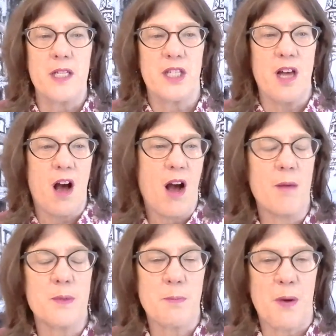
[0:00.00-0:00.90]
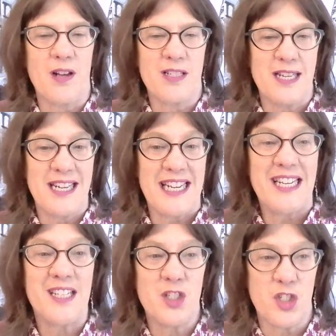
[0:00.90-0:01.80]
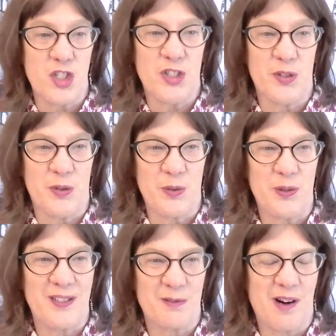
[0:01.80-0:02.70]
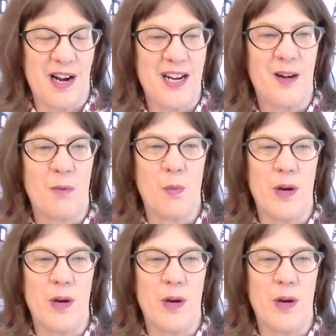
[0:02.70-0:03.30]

Because the ops boss needs you, right?